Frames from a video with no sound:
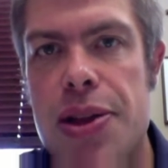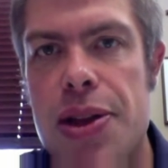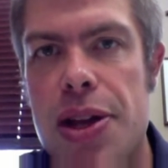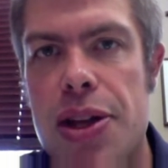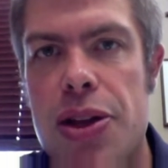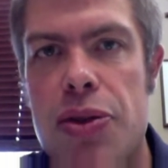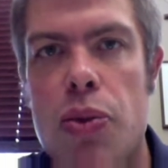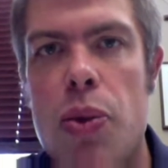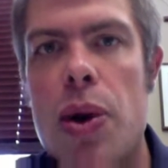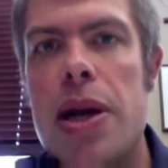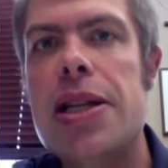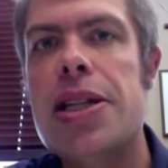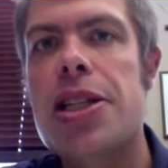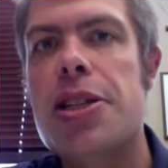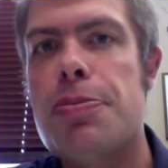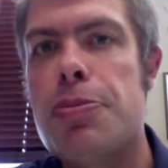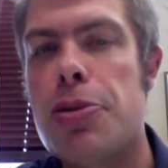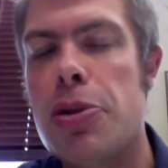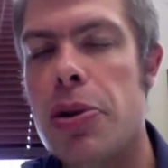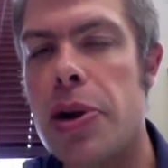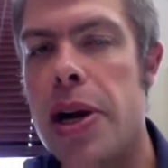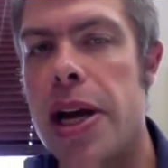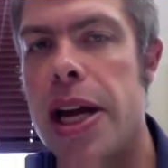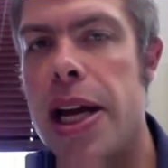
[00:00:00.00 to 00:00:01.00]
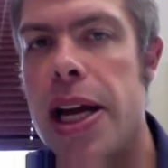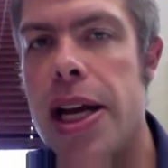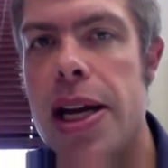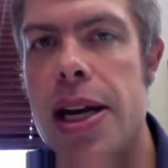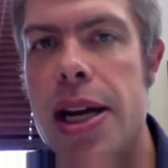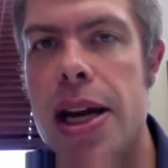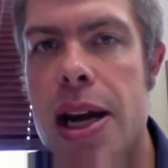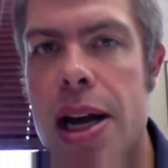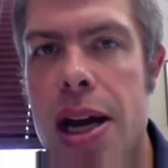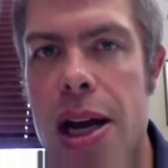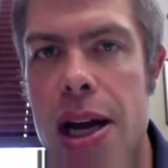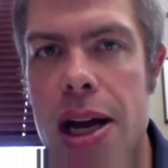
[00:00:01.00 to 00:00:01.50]
the Twins parade,
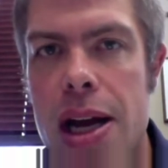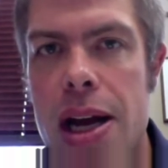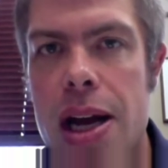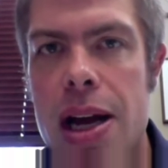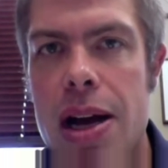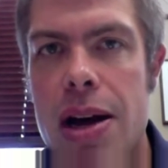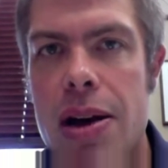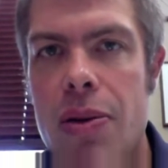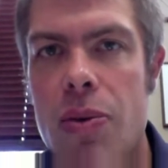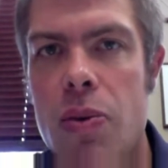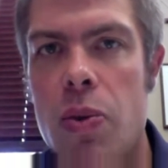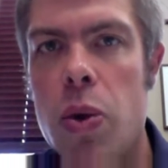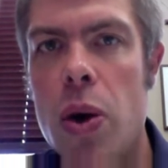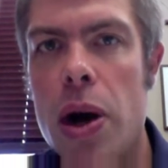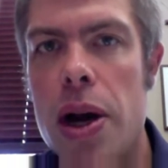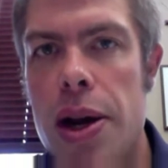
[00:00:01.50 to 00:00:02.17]
what